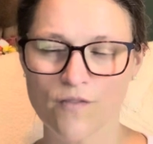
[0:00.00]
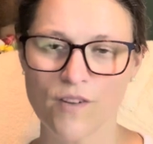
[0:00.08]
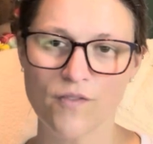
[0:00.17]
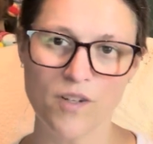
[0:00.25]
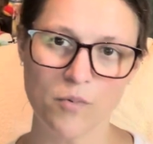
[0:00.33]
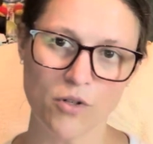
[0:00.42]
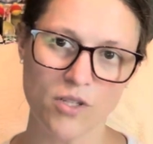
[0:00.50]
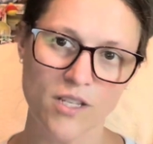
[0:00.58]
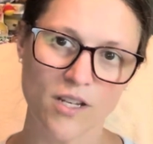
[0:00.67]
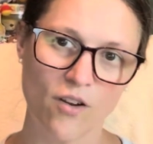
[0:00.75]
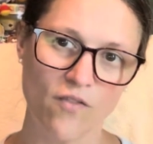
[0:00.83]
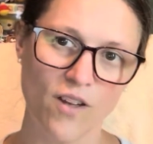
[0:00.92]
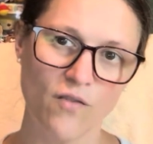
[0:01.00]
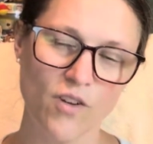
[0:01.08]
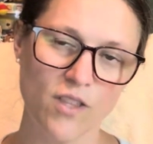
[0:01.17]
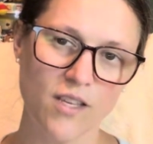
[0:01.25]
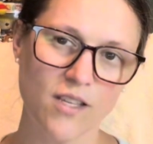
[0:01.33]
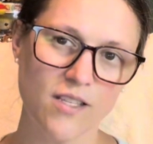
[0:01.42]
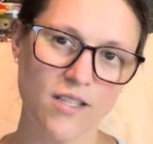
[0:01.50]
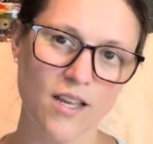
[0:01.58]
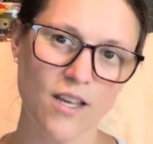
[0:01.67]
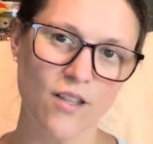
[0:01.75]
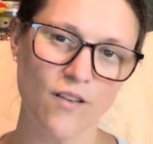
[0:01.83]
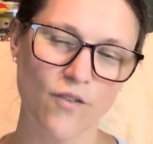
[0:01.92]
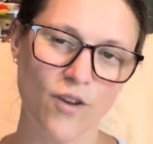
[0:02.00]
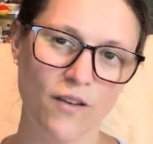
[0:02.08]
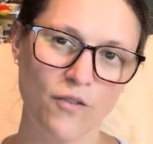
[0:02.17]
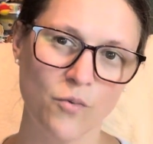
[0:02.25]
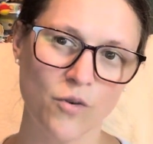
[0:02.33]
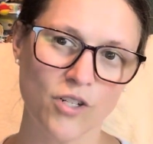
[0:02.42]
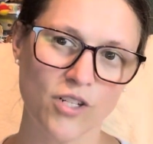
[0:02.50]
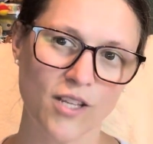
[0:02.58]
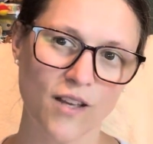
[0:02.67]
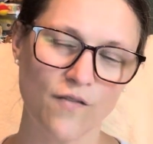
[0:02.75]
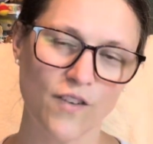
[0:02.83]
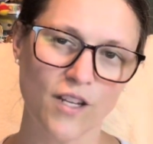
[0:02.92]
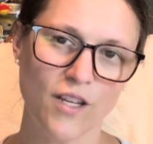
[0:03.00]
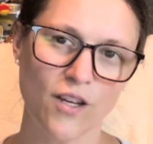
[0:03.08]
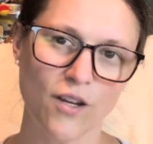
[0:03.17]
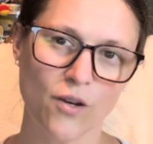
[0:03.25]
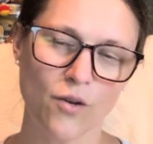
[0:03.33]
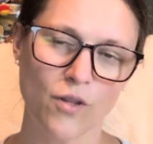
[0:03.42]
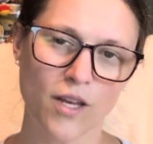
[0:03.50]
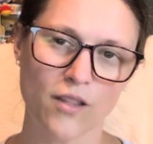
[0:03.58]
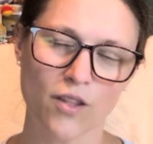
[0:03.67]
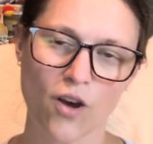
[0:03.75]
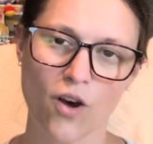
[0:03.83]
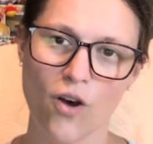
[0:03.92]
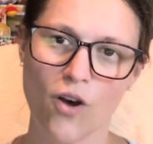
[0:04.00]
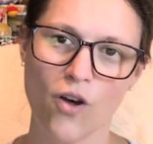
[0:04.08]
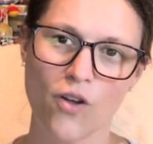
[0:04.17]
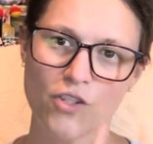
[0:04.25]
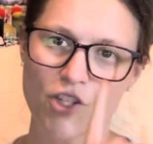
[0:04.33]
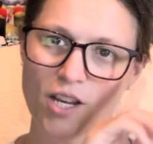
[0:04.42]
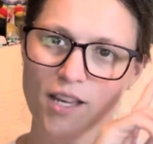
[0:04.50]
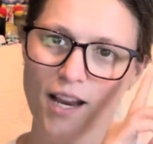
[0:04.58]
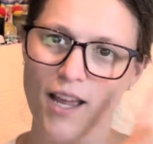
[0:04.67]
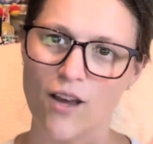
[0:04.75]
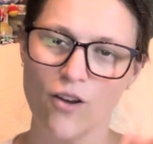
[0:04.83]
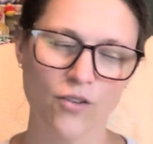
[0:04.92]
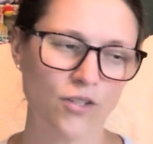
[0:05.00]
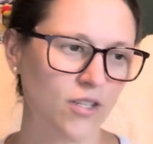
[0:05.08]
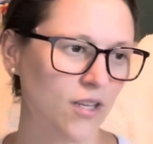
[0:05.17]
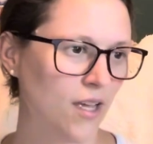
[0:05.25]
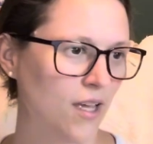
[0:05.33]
50% off everything sale. If you haven't watched that video, like the haul, check it out.